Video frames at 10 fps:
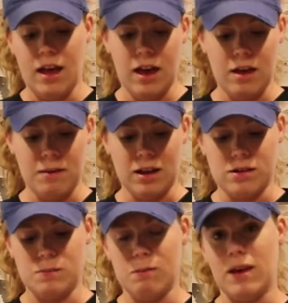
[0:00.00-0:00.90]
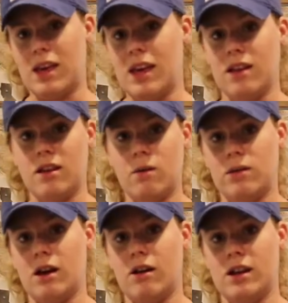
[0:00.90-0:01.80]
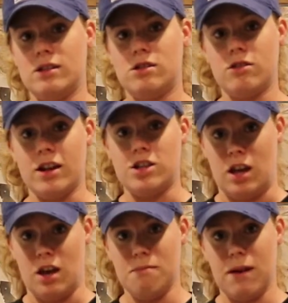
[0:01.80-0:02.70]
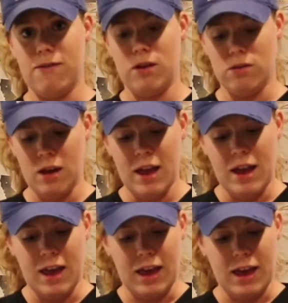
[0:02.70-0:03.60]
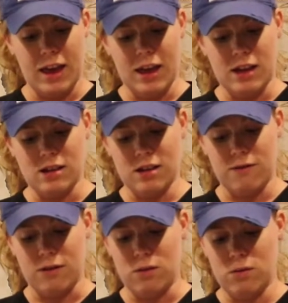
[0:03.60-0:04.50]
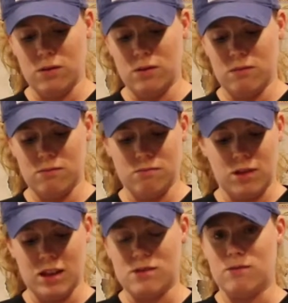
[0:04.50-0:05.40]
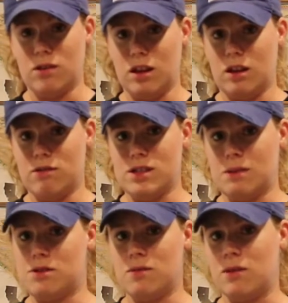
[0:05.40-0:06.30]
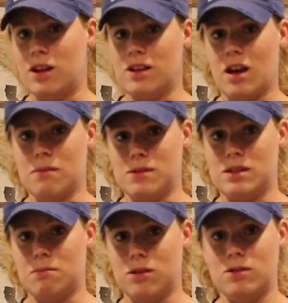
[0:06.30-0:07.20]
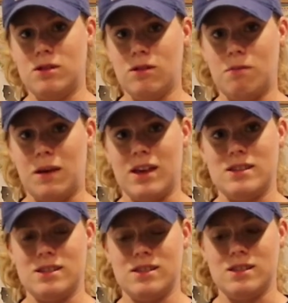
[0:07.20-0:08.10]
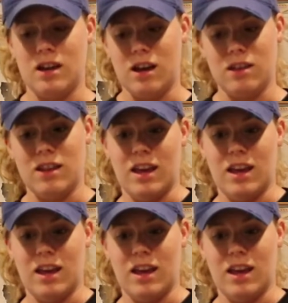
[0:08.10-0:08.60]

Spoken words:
I can also put my key in there without it scratching up my phone. And the phone gets really good reception when it comes to Bluetooth because it's not